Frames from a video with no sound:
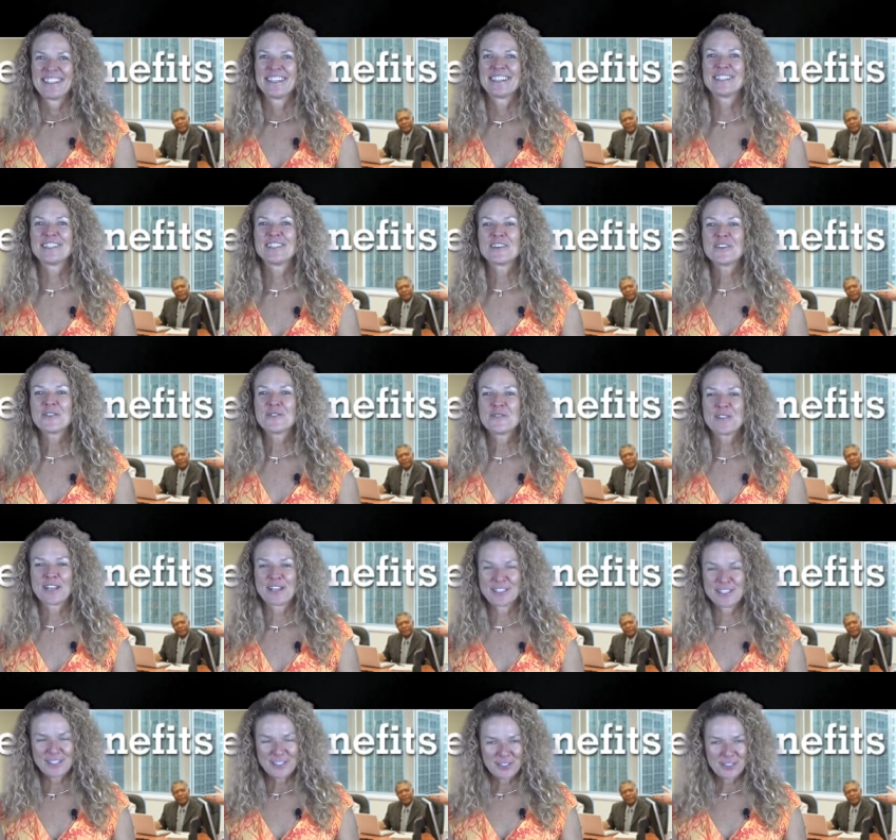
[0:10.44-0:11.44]
Hello,
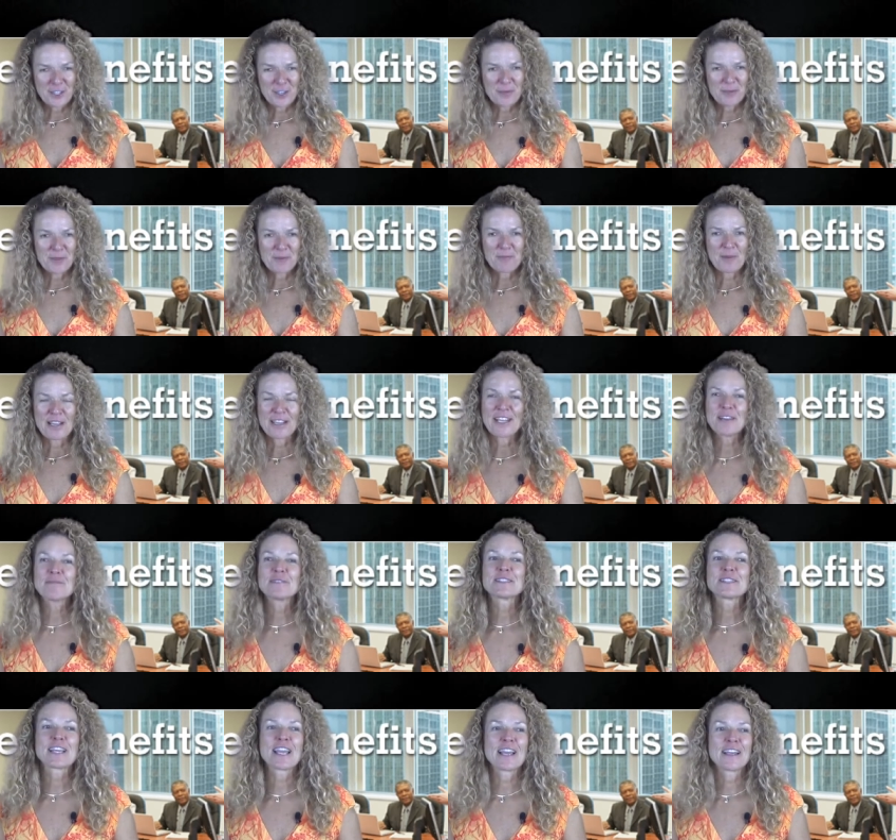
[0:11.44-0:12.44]
ladies and gentlemen. My name
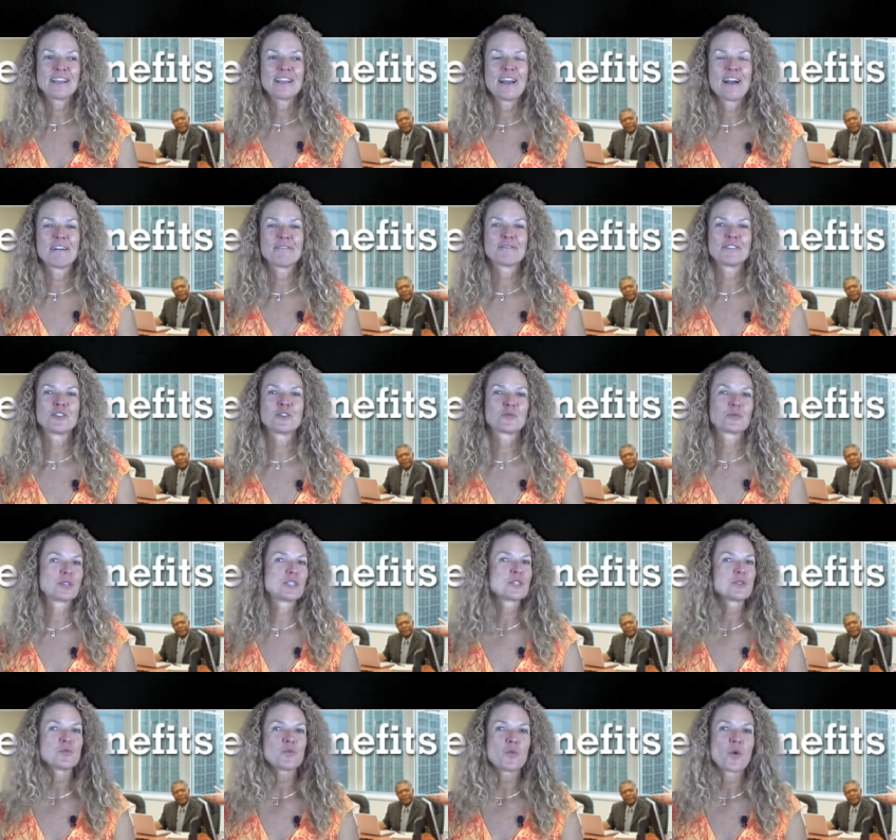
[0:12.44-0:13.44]
is Katie Huff, and the
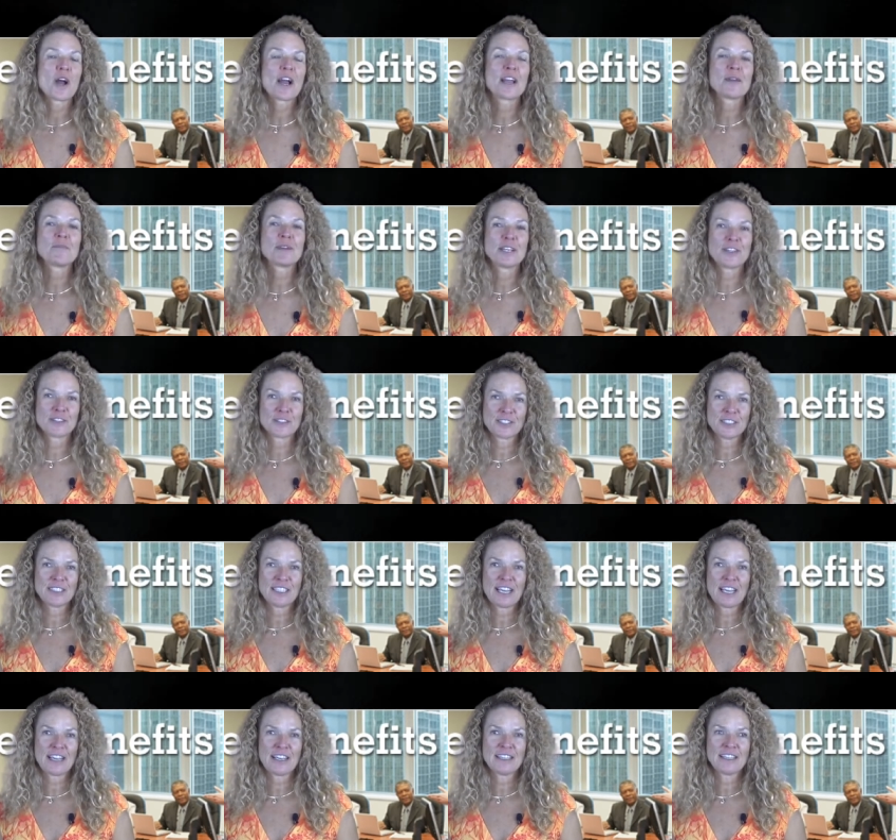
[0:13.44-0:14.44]
reason why I'm here
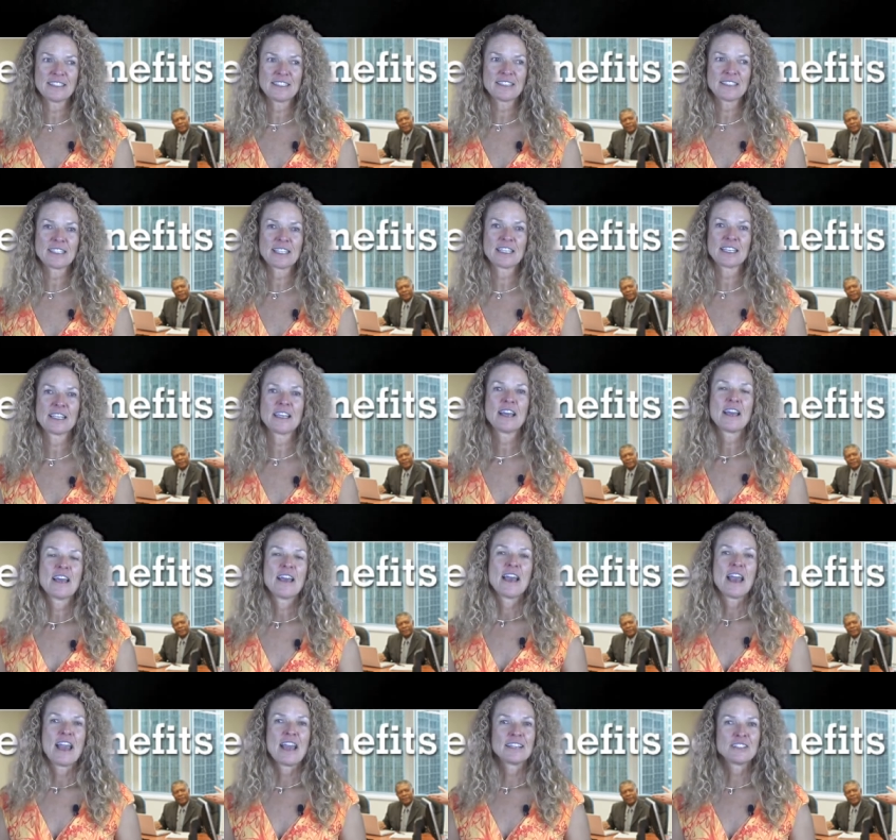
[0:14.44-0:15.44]
today is to
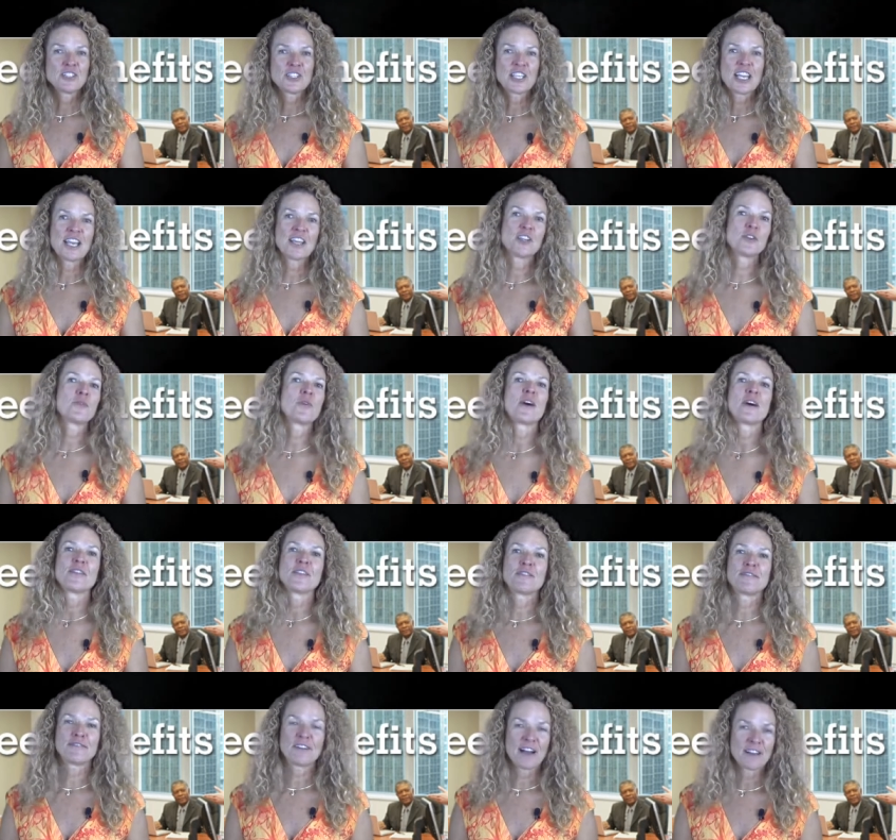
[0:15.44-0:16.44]
educate you on
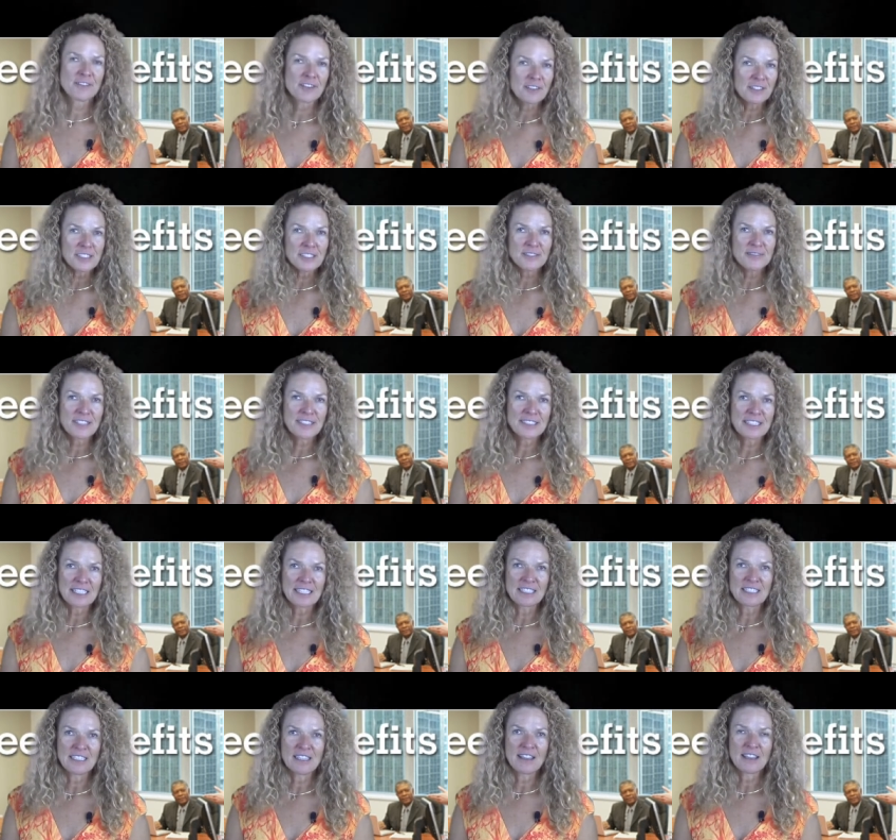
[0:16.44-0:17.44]
the 5 areas of
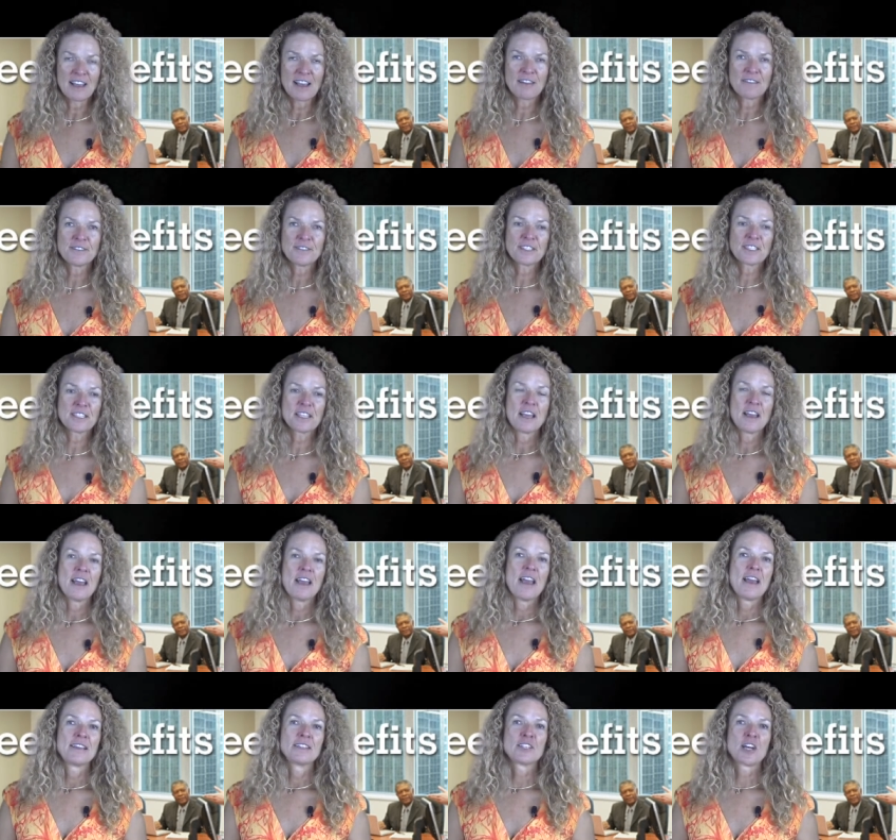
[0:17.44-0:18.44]
identity theft,
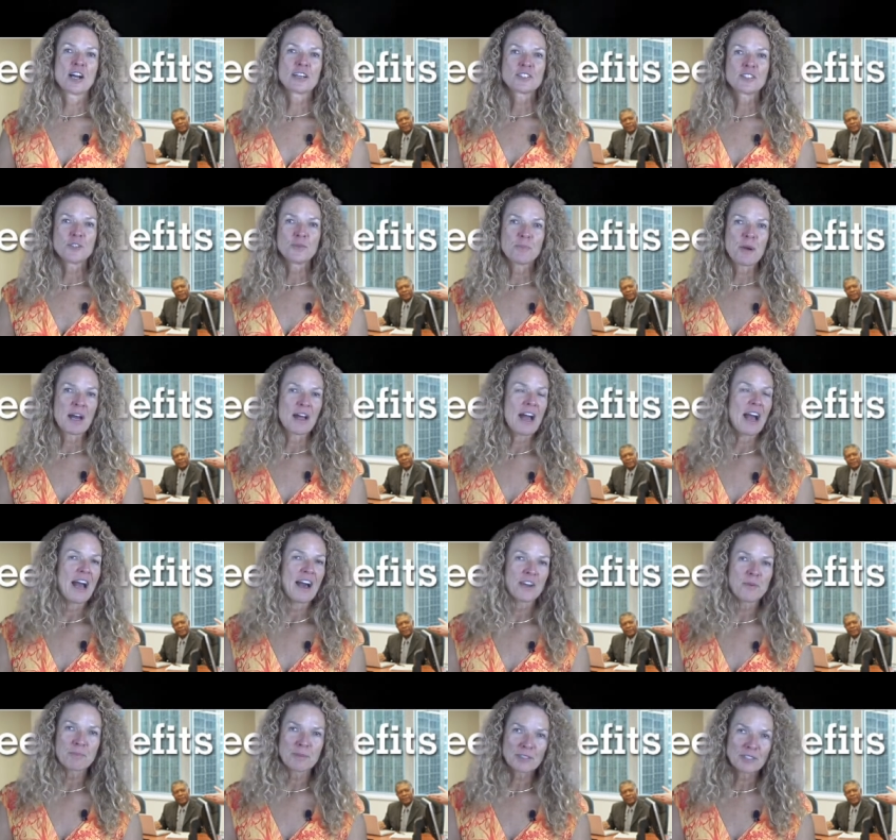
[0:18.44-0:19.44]
talk to you about
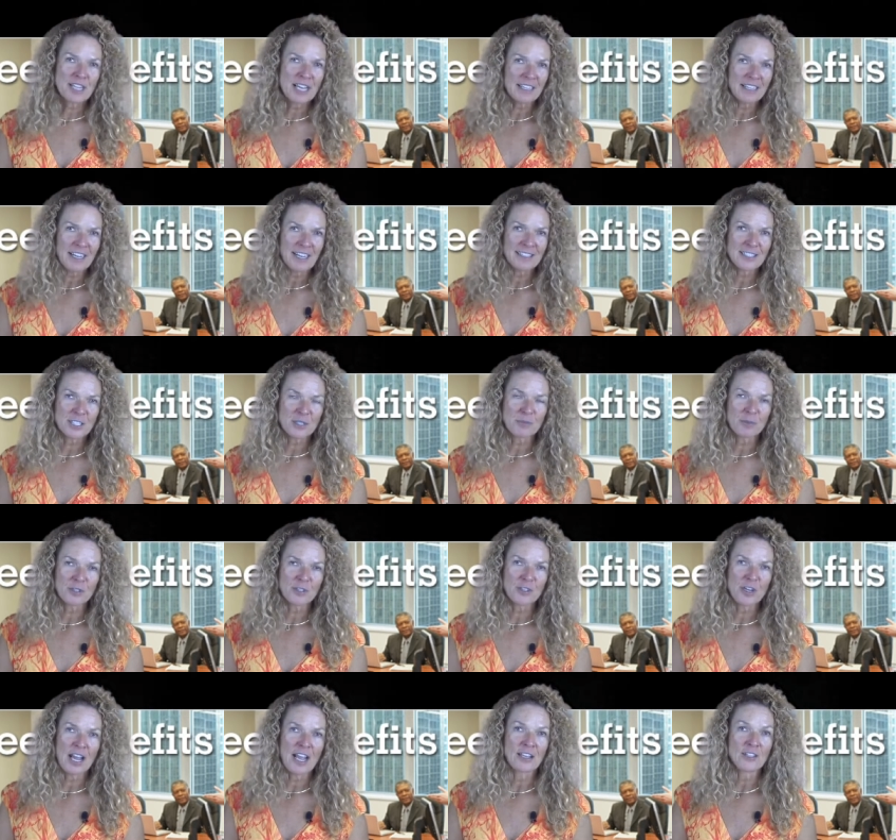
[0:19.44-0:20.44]
how to protect
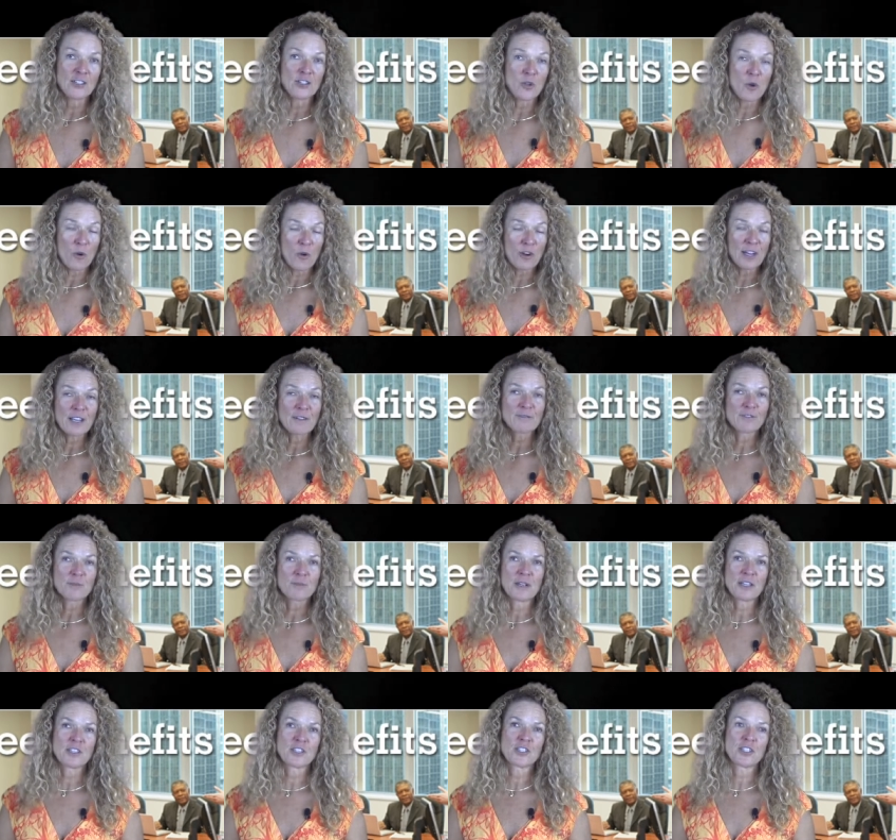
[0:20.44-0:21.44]
customer and your
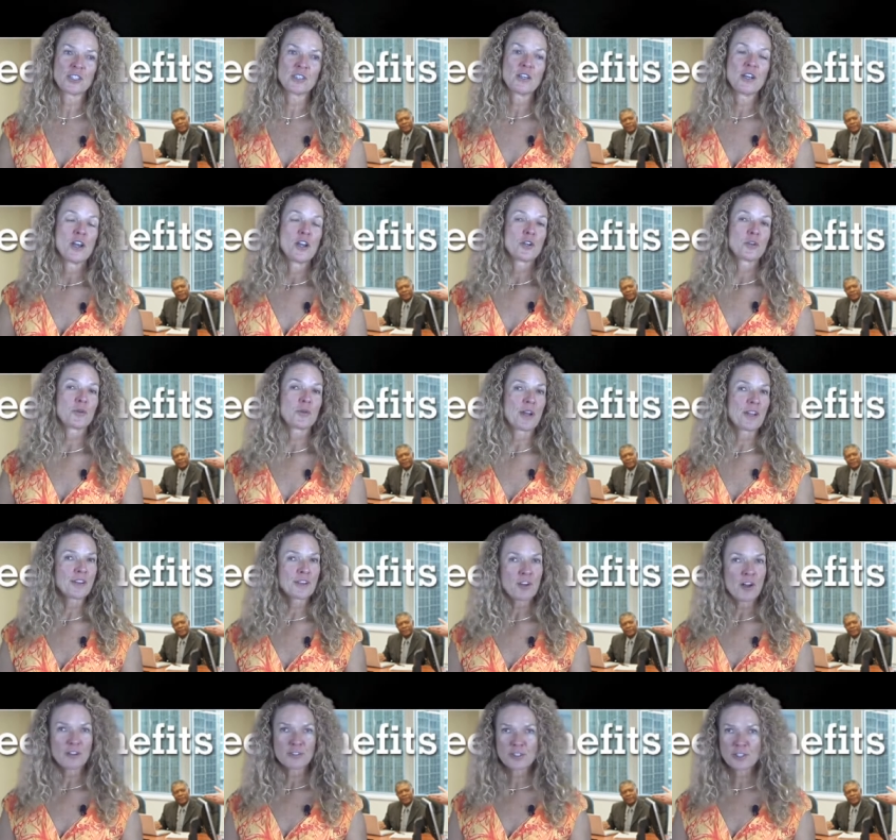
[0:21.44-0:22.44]
information, create a
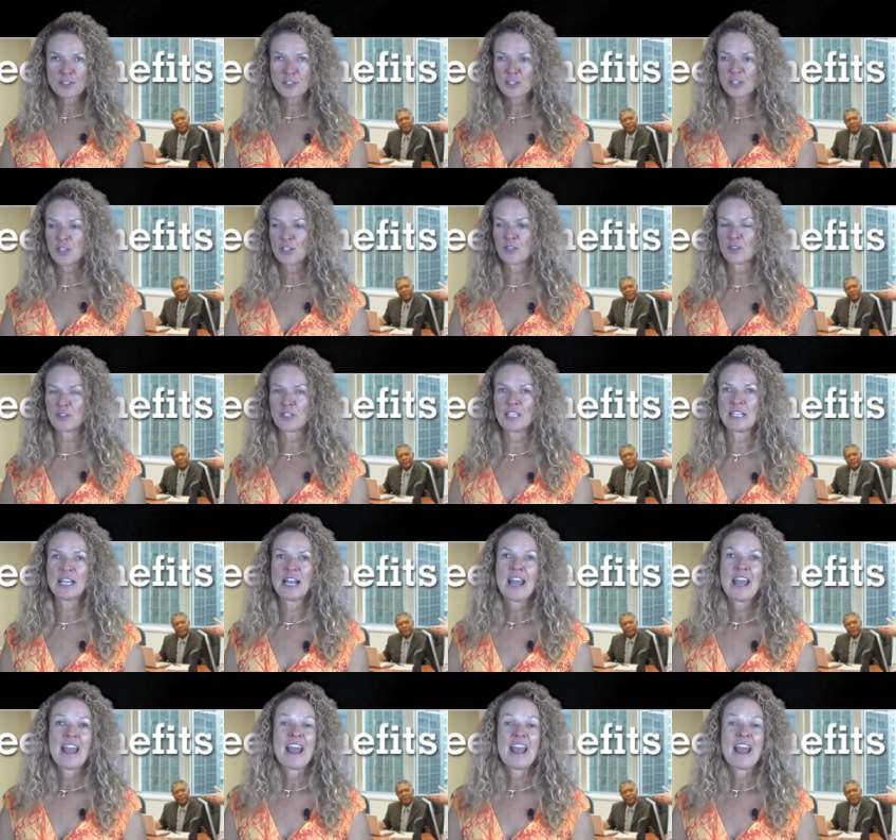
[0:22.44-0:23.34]
culture of security,